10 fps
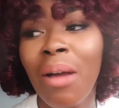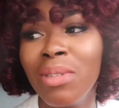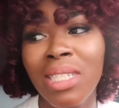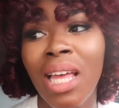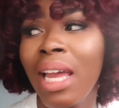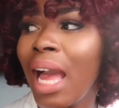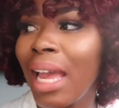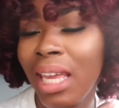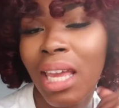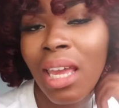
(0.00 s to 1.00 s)
I was like,
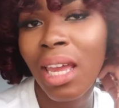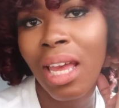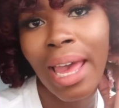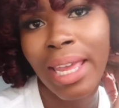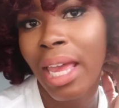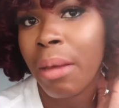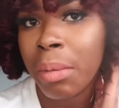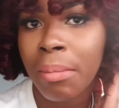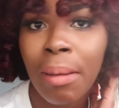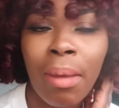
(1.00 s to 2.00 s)
I can't
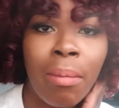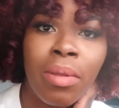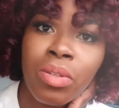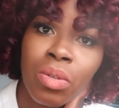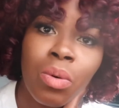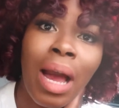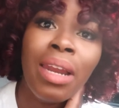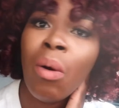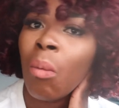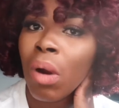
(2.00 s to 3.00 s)
put my baby in school. I
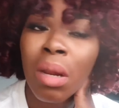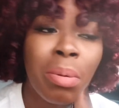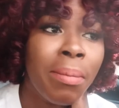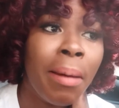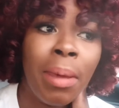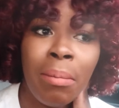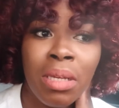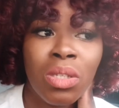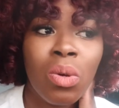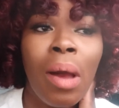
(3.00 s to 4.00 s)
don't want to put my
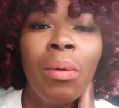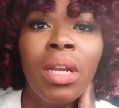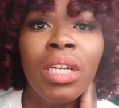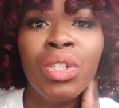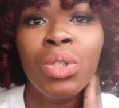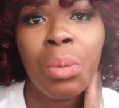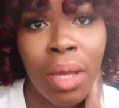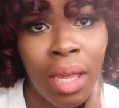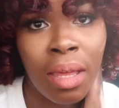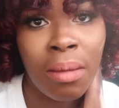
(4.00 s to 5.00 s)
baby in school. I want to
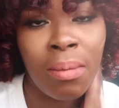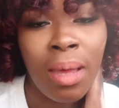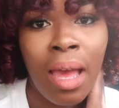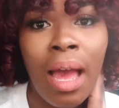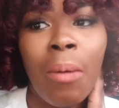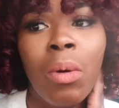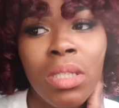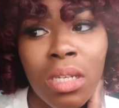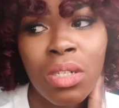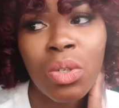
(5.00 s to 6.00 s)
enjoy
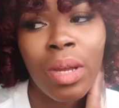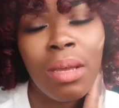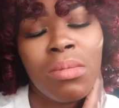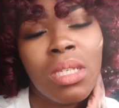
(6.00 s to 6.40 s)
him.